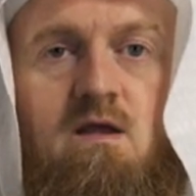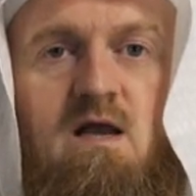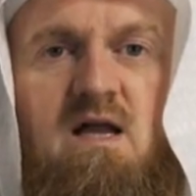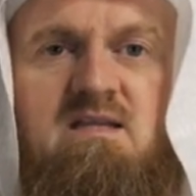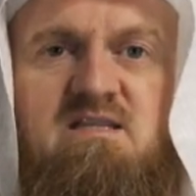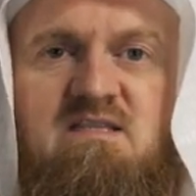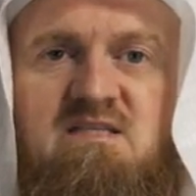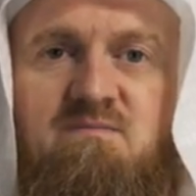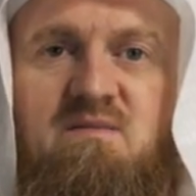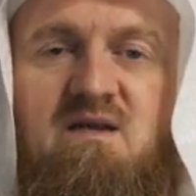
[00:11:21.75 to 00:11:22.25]

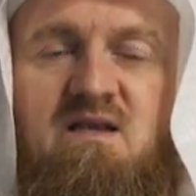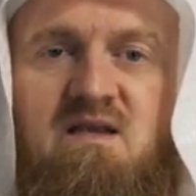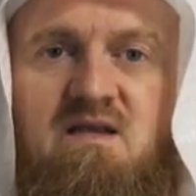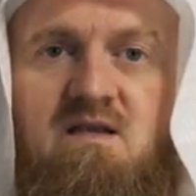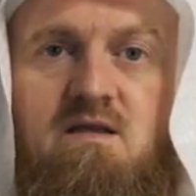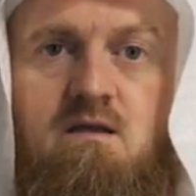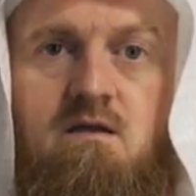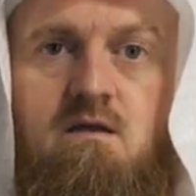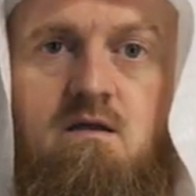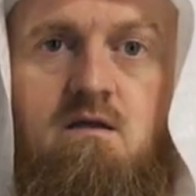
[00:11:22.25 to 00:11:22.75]
And
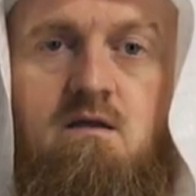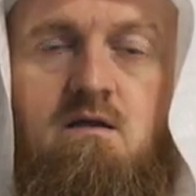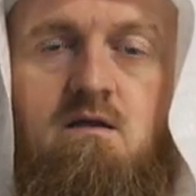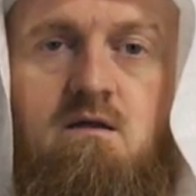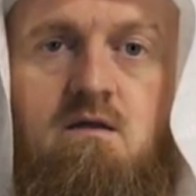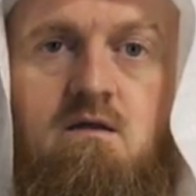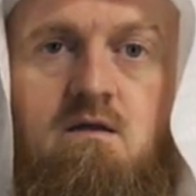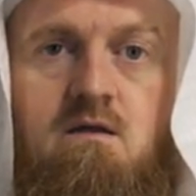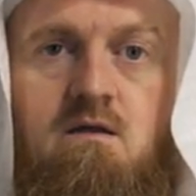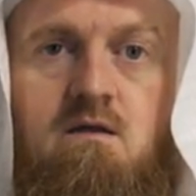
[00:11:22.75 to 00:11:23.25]
similarly,
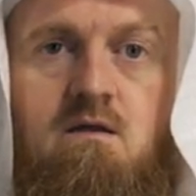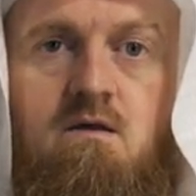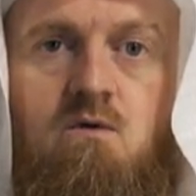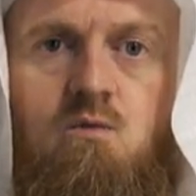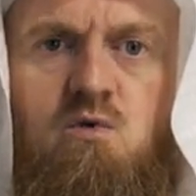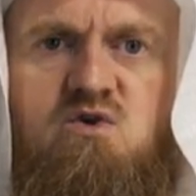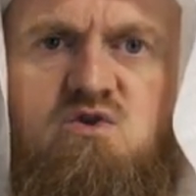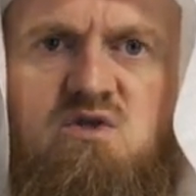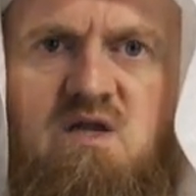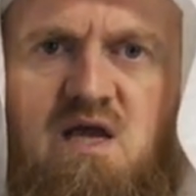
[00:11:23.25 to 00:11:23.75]

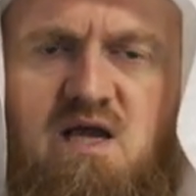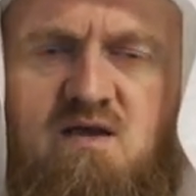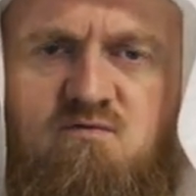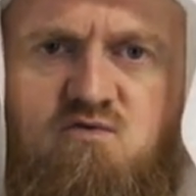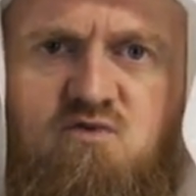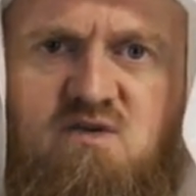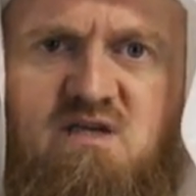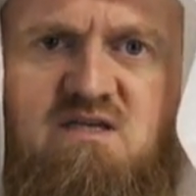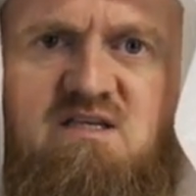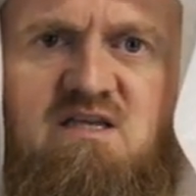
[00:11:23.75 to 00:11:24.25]
we should have
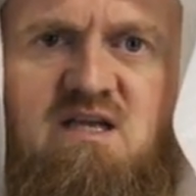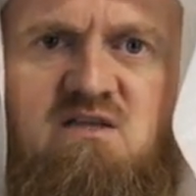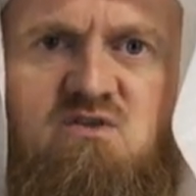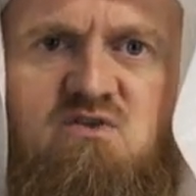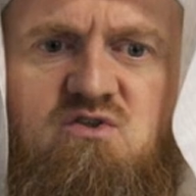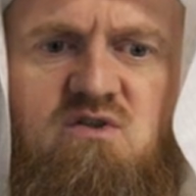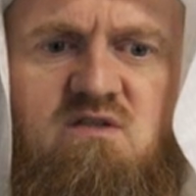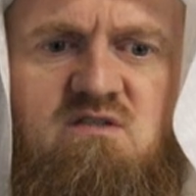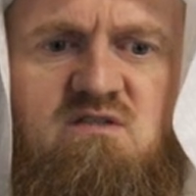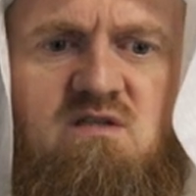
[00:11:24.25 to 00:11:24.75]
good
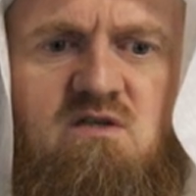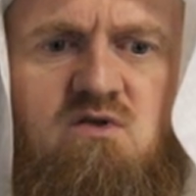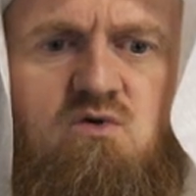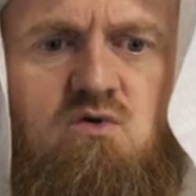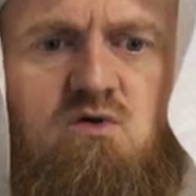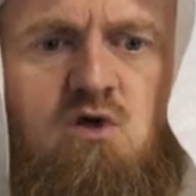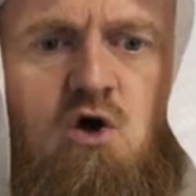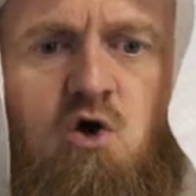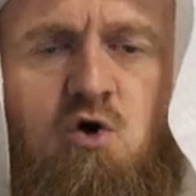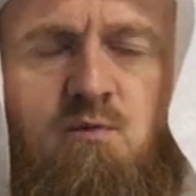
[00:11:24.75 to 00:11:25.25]
intentions and
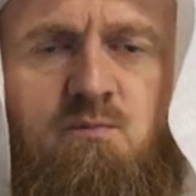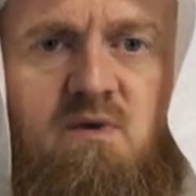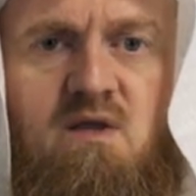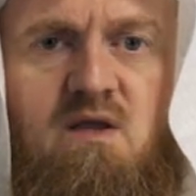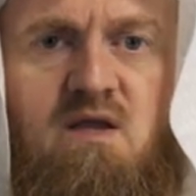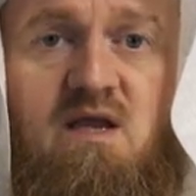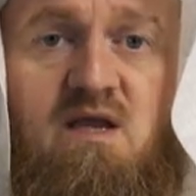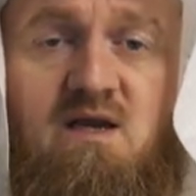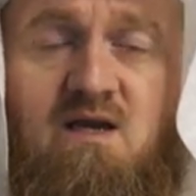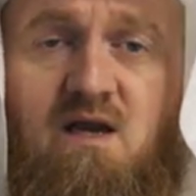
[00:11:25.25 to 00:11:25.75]
good hope
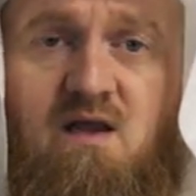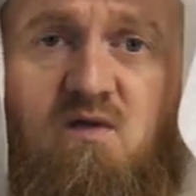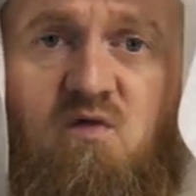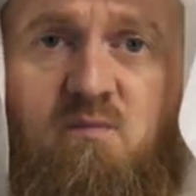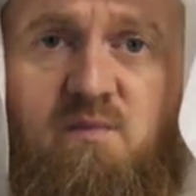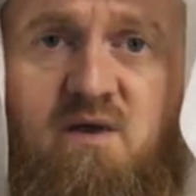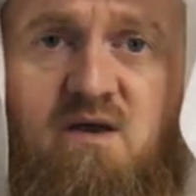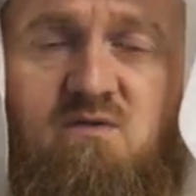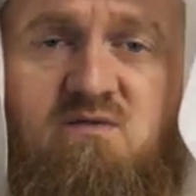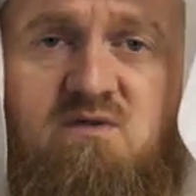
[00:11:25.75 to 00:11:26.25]
in Allah
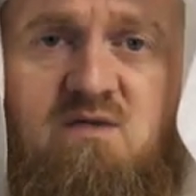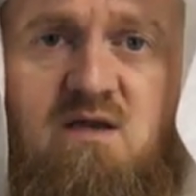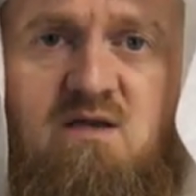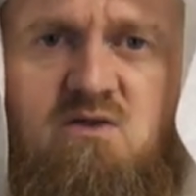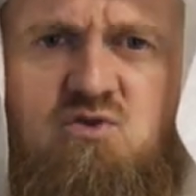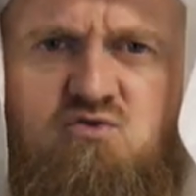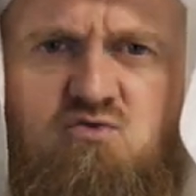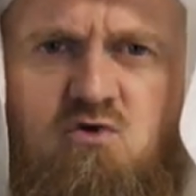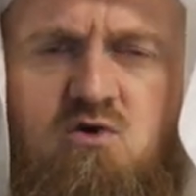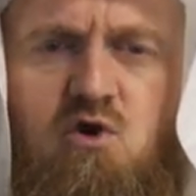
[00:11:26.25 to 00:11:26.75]
subhanahu wa ta'ala,
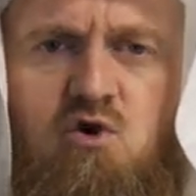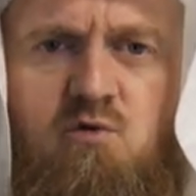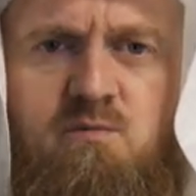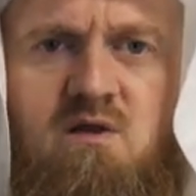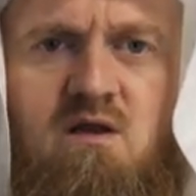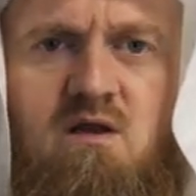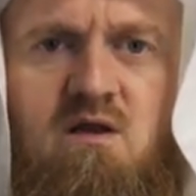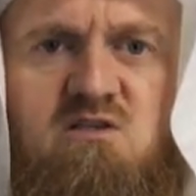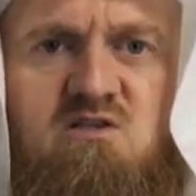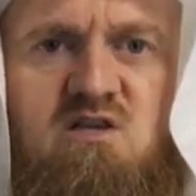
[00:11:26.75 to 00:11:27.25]
strong hope
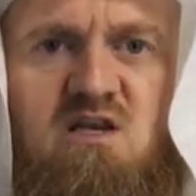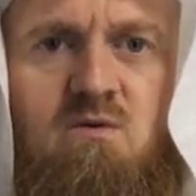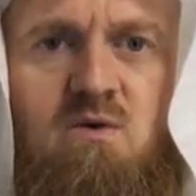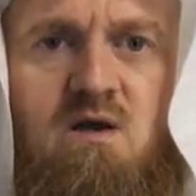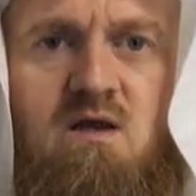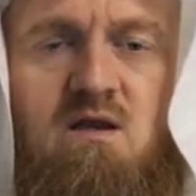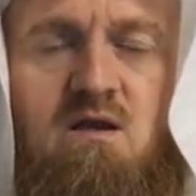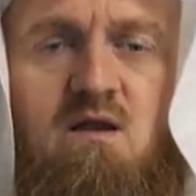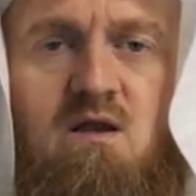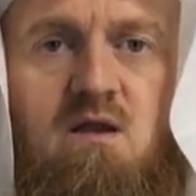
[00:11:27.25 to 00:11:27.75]
in Allah jalla
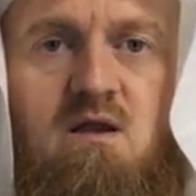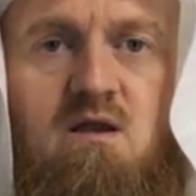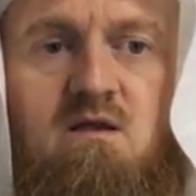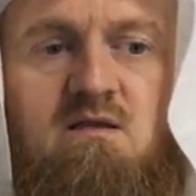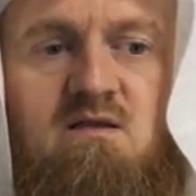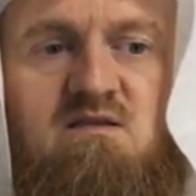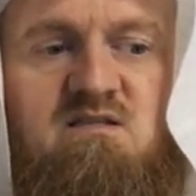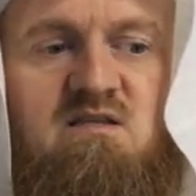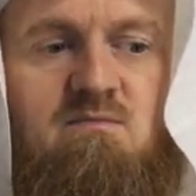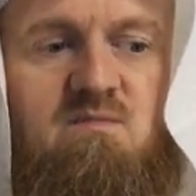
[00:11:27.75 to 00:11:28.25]
wa ala,
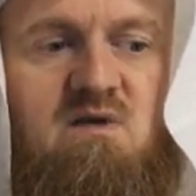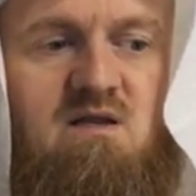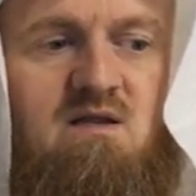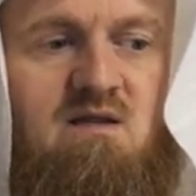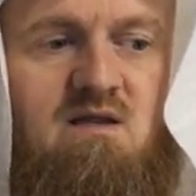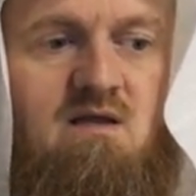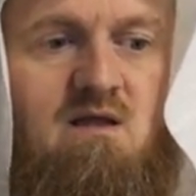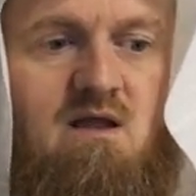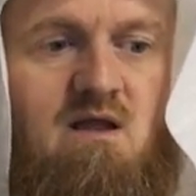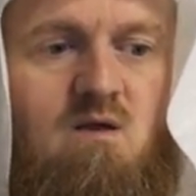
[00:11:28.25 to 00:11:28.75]
that
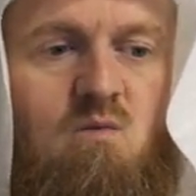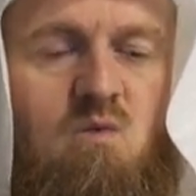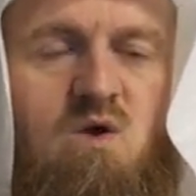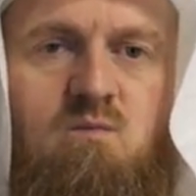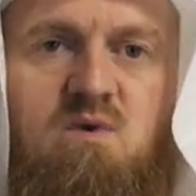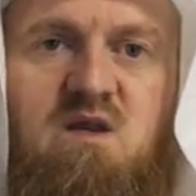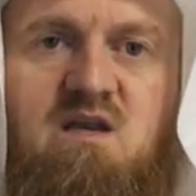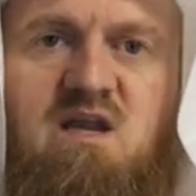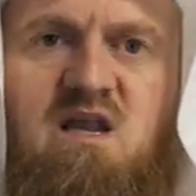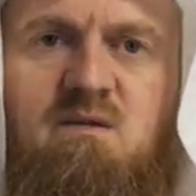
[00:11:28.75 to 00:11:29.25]
similarly,
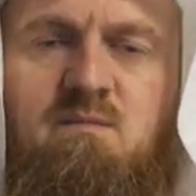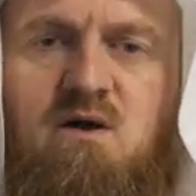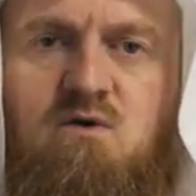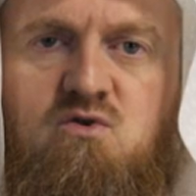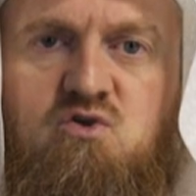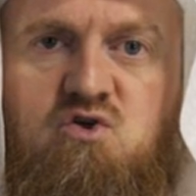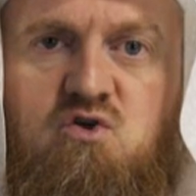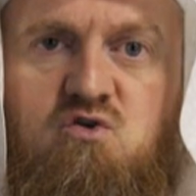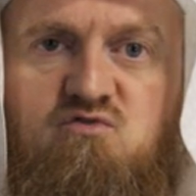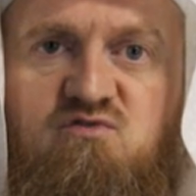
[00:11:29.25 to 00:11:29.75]
when we name our
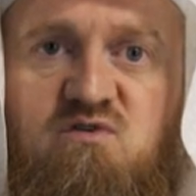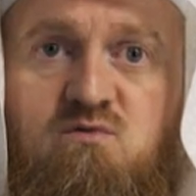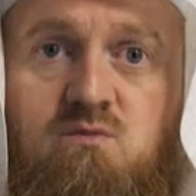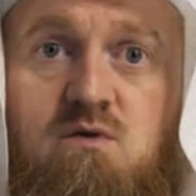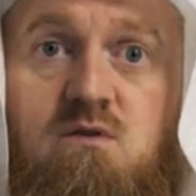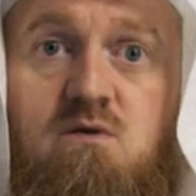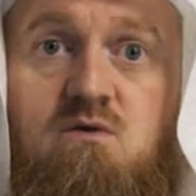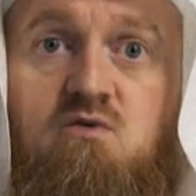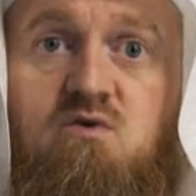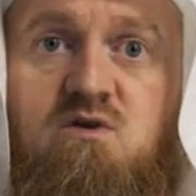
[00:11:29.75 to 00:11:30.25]
children
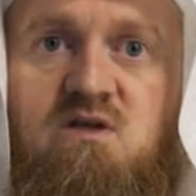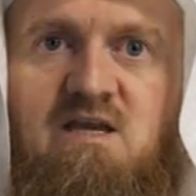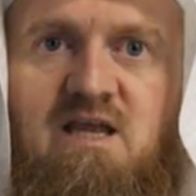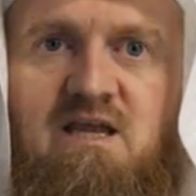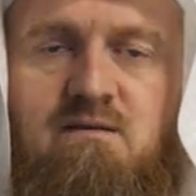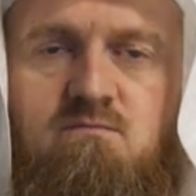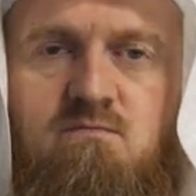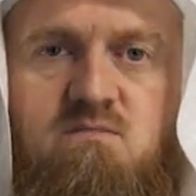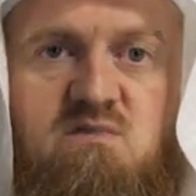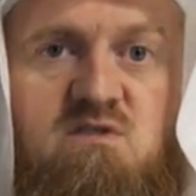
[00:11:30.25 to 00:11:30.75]
with good
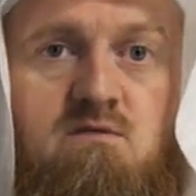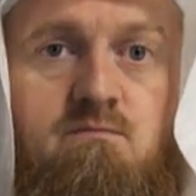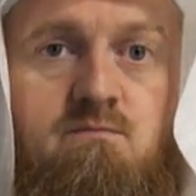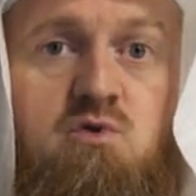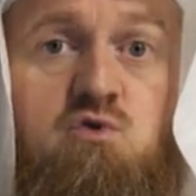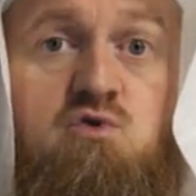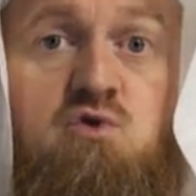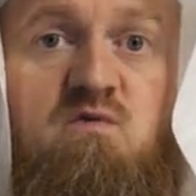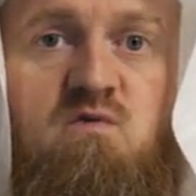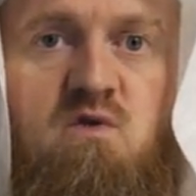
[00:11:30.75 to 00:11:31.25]
names,
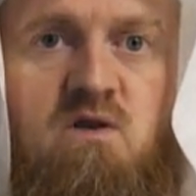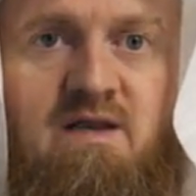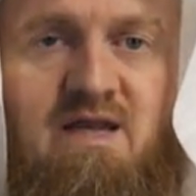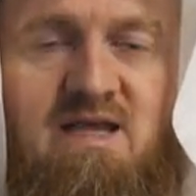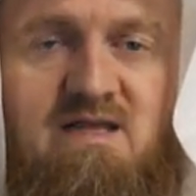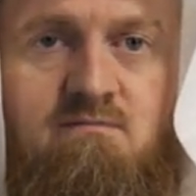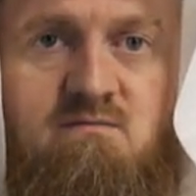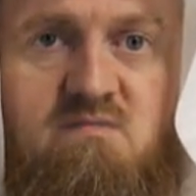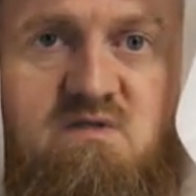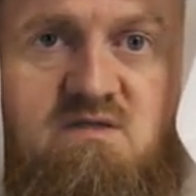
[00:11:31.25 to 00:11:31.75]
beautiful
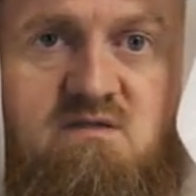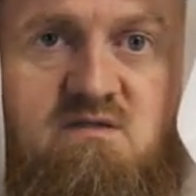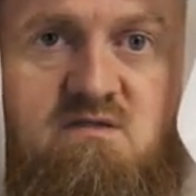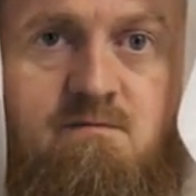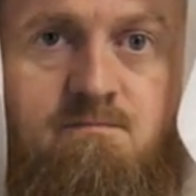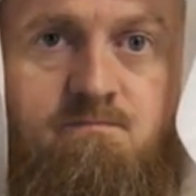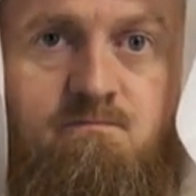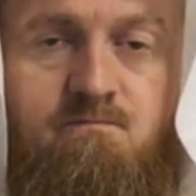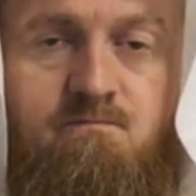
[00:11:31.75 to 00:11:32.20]
names,